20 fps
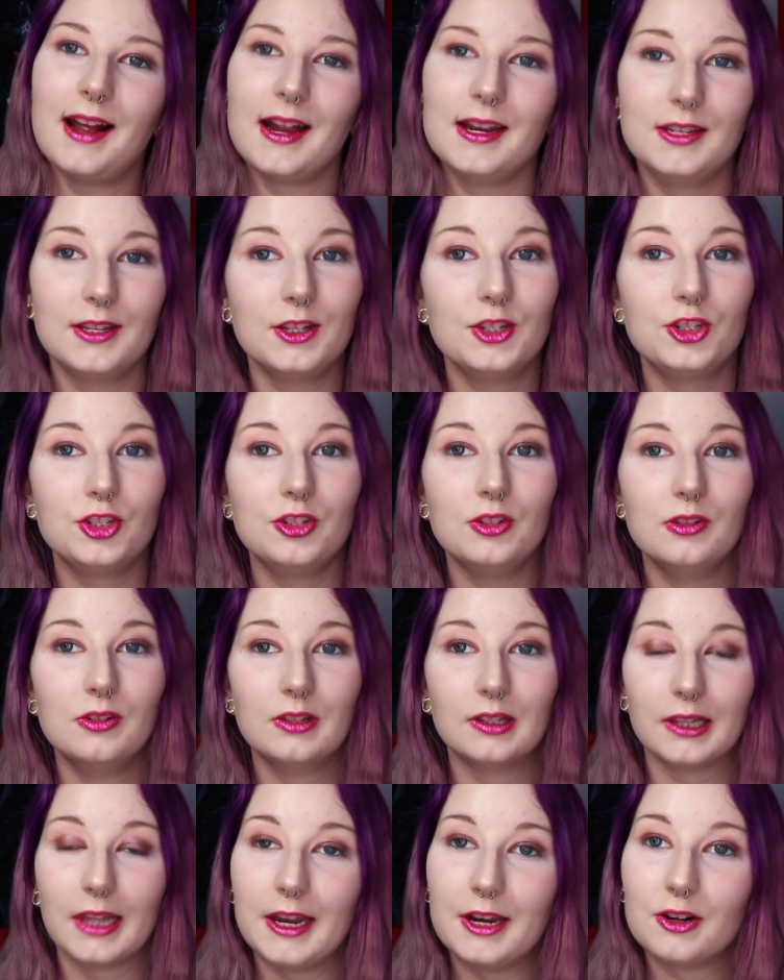I did
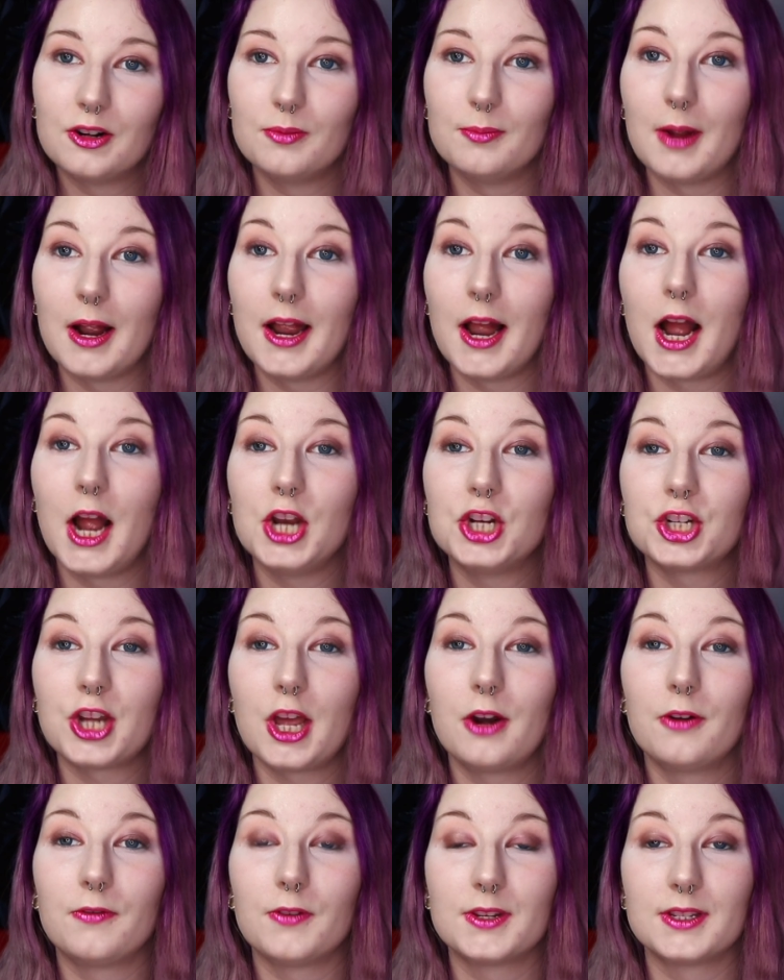layer my
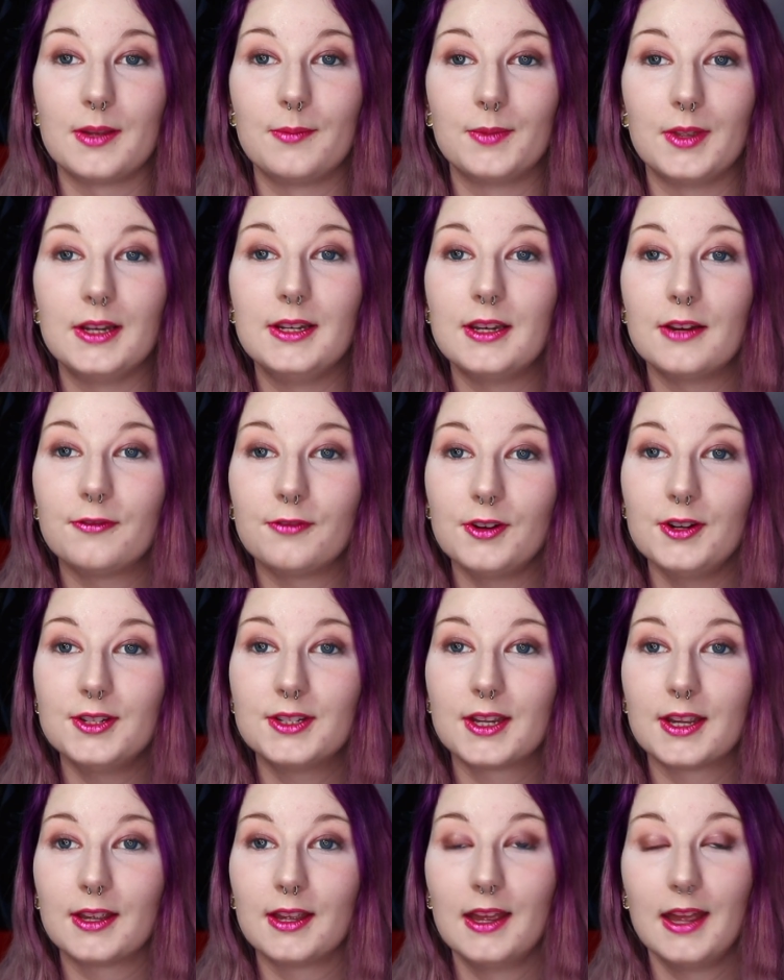eyeshadow for something
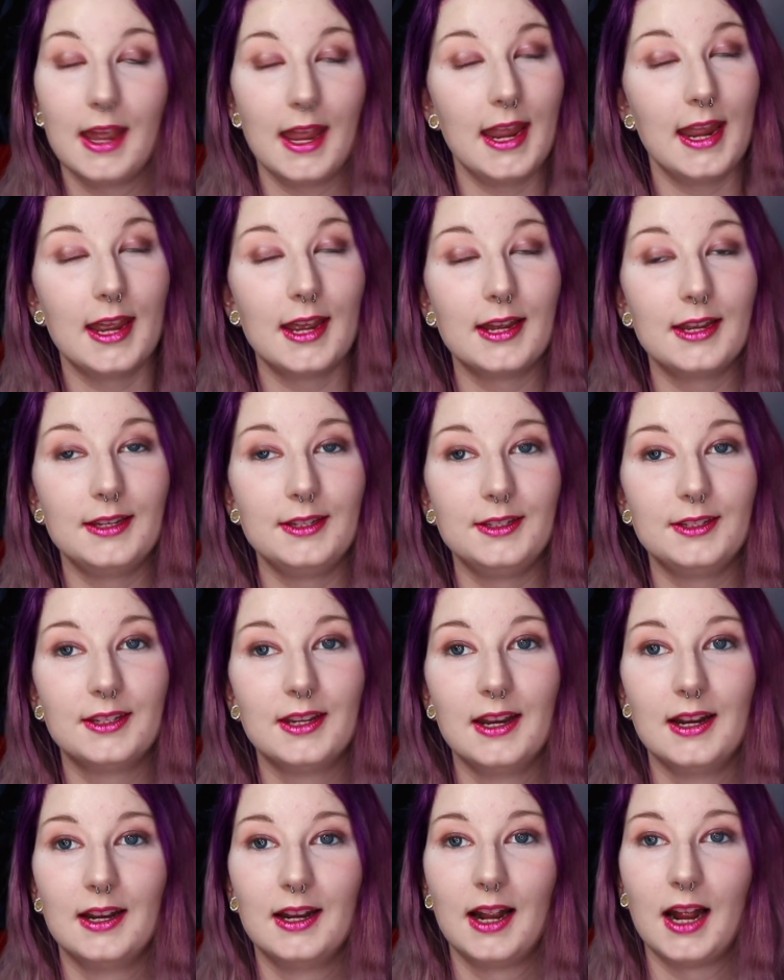different, and
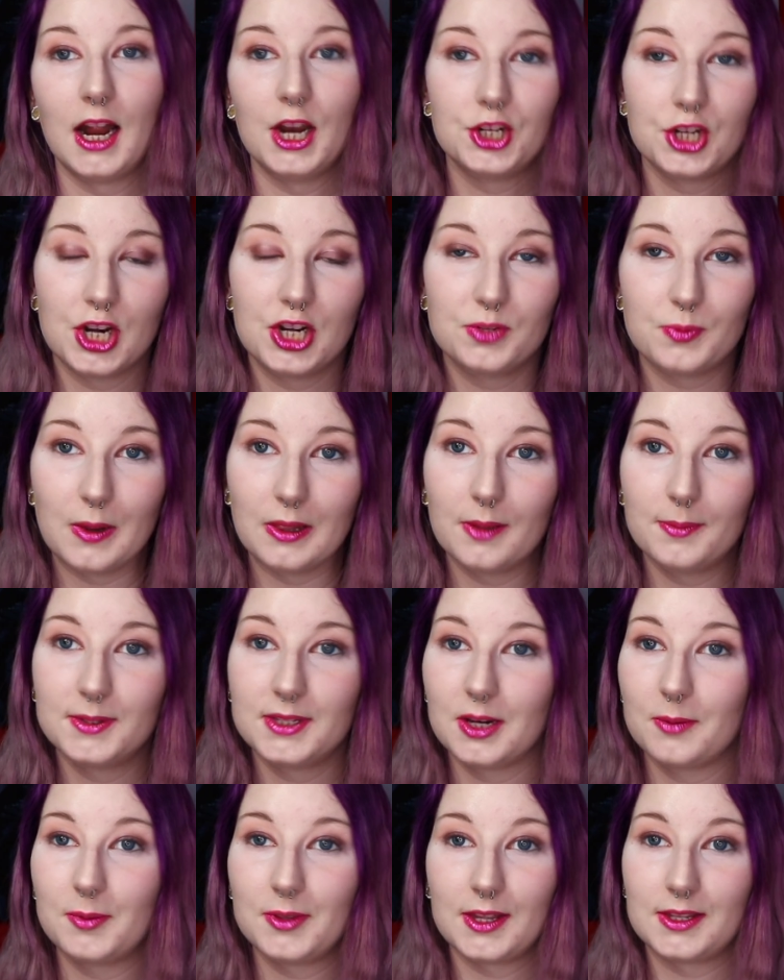I changed my
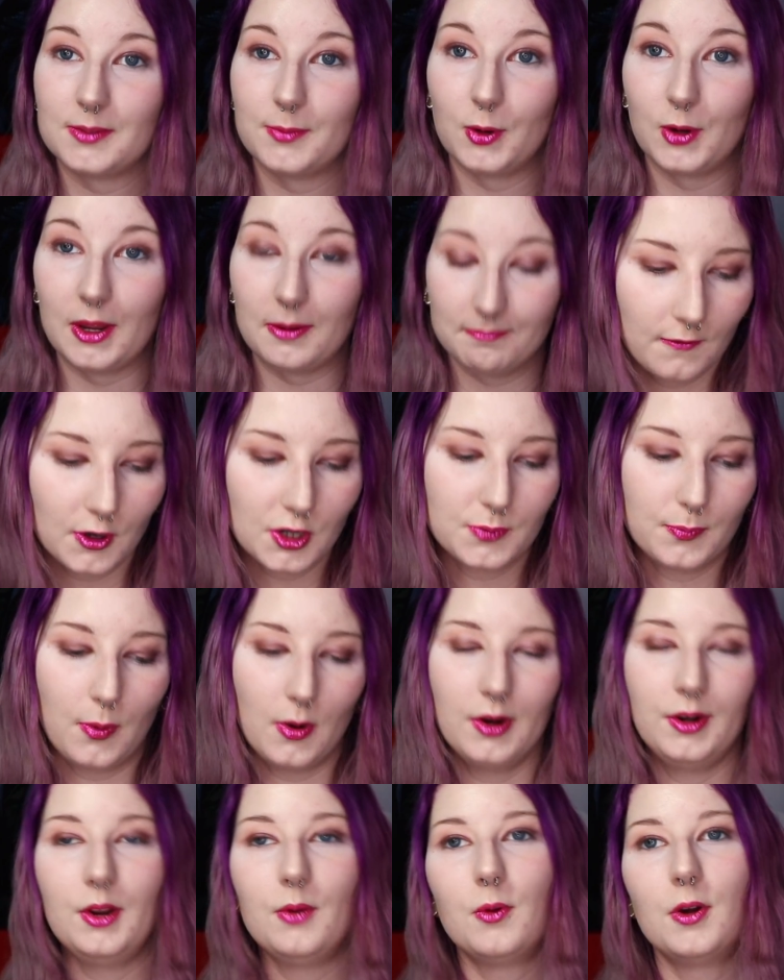lipstick, but that's about it. First
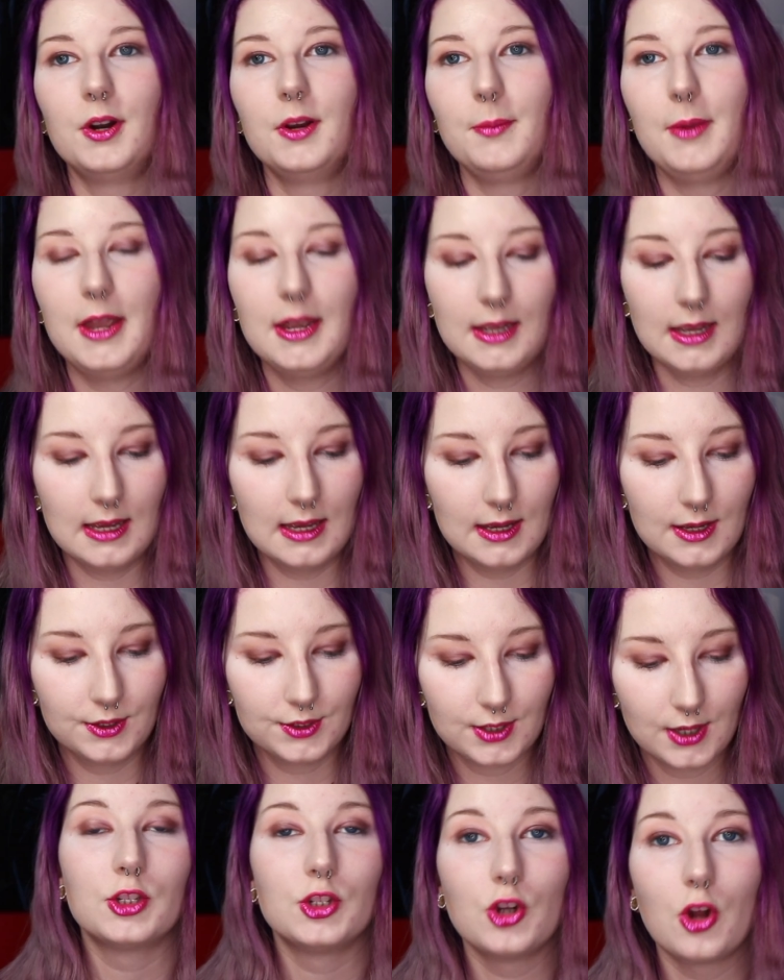point I want to make
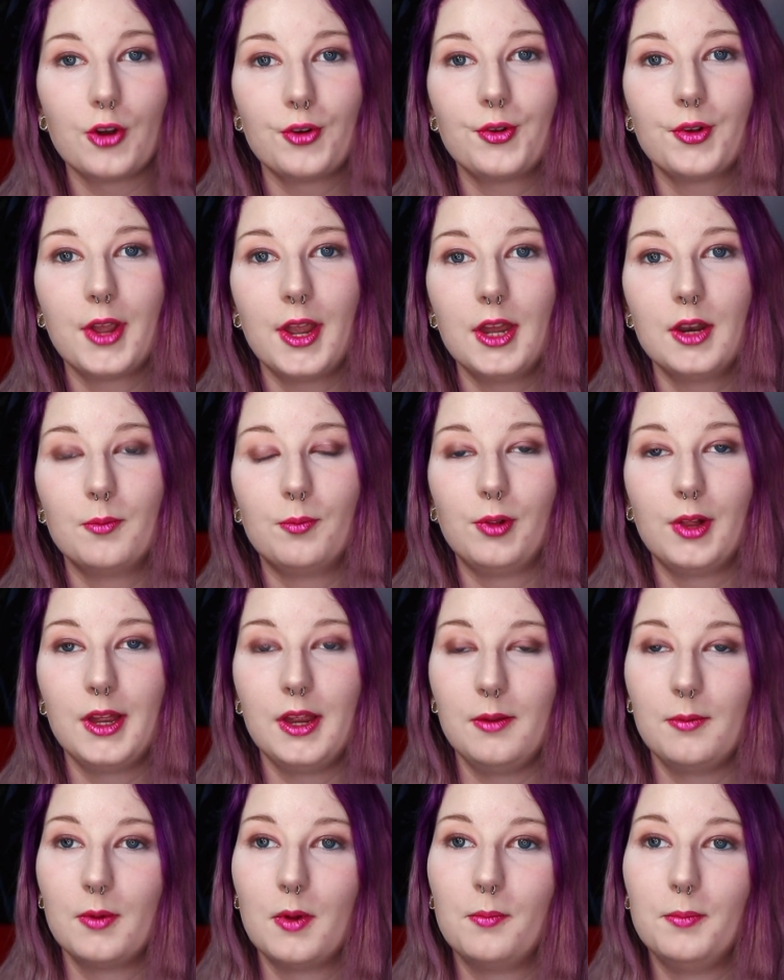is it's not okay to
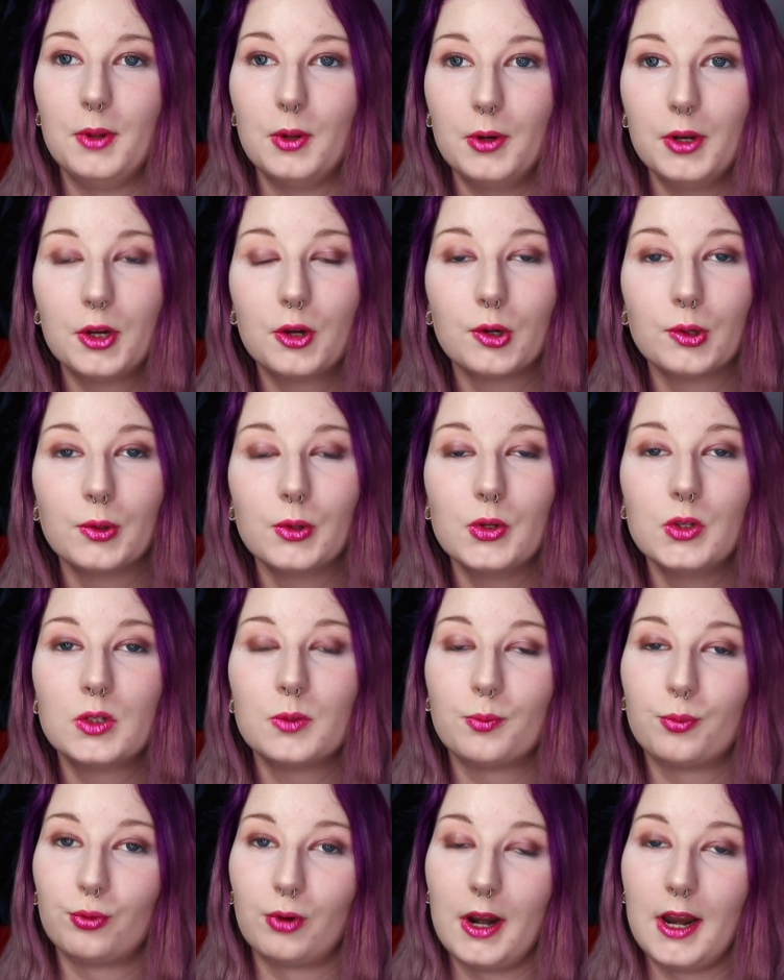blame beauty
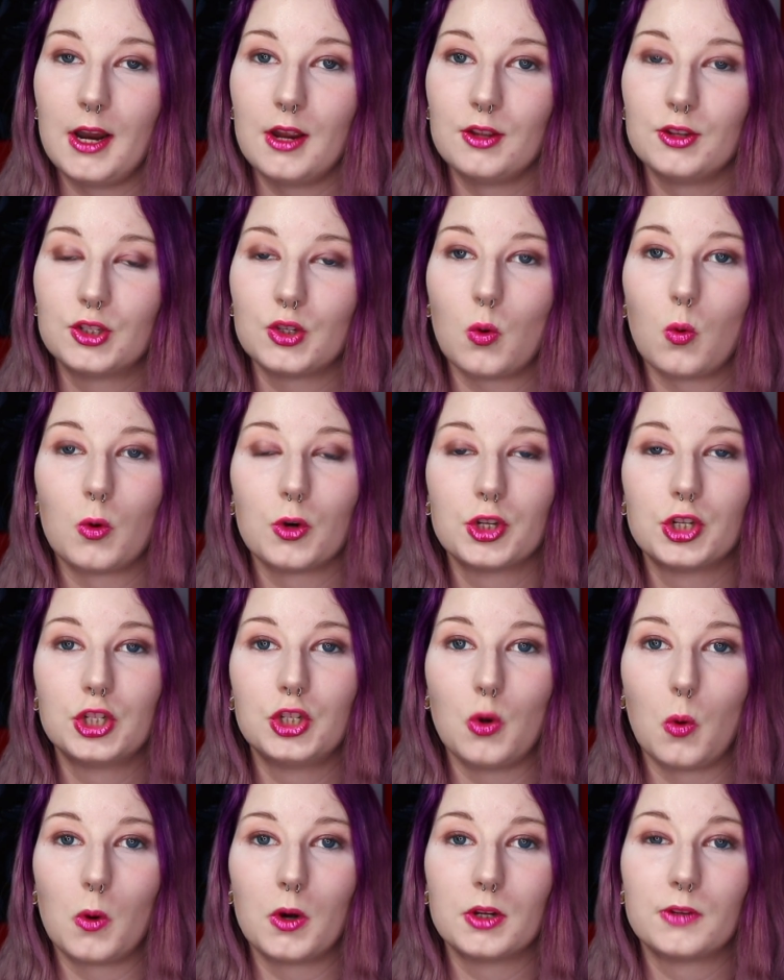gurus, brands, or
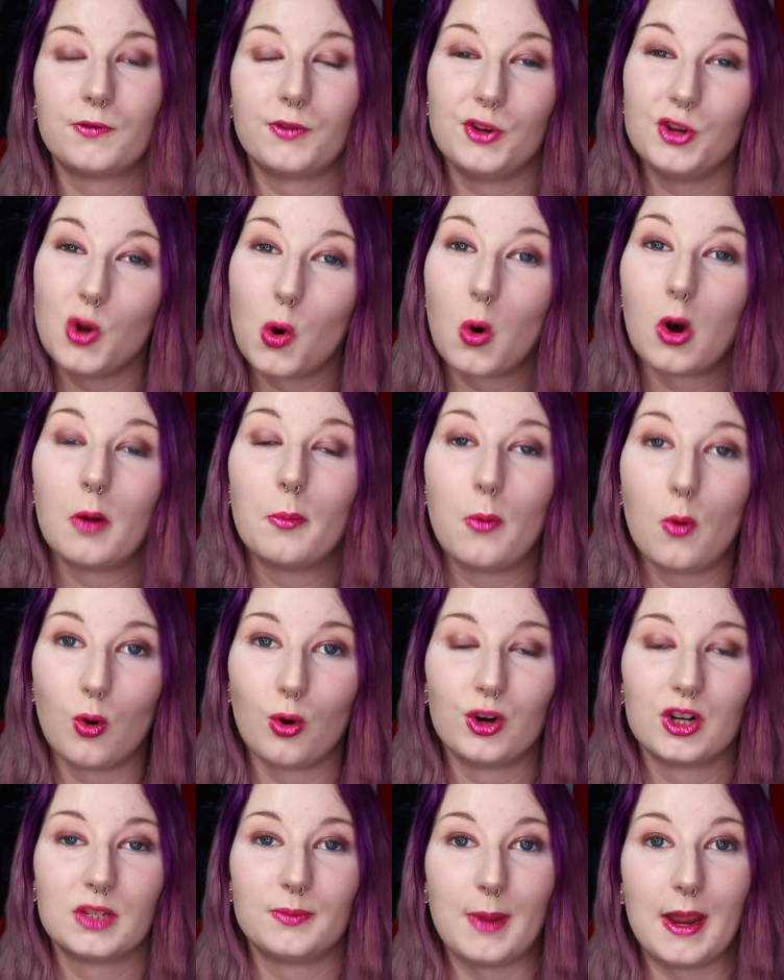stores for your
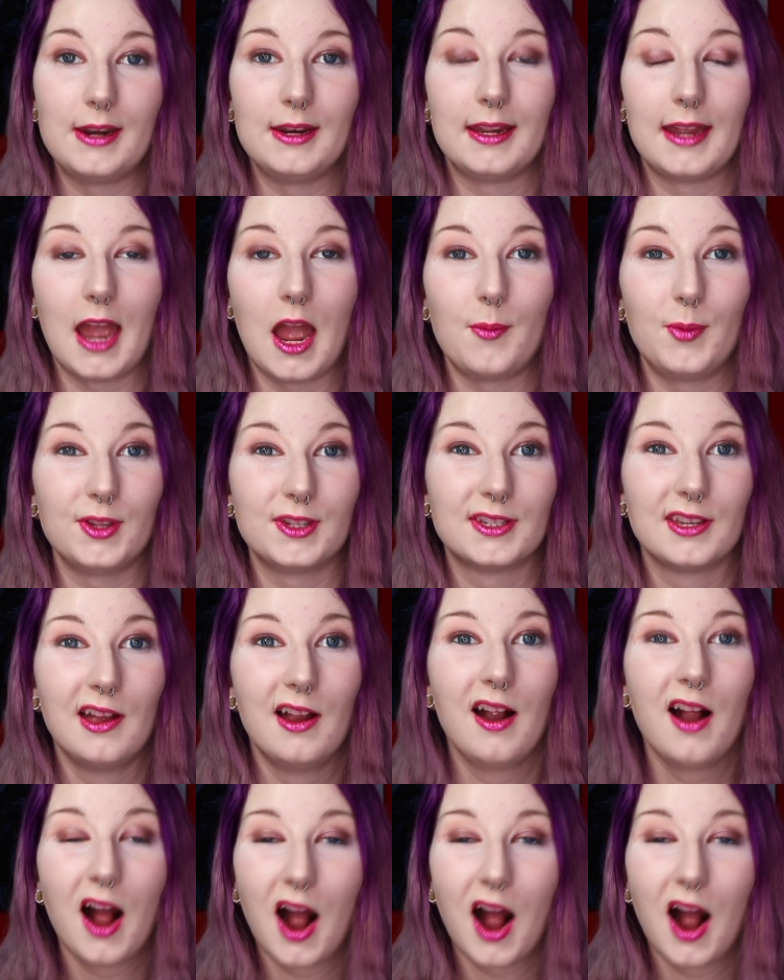poor spending habits.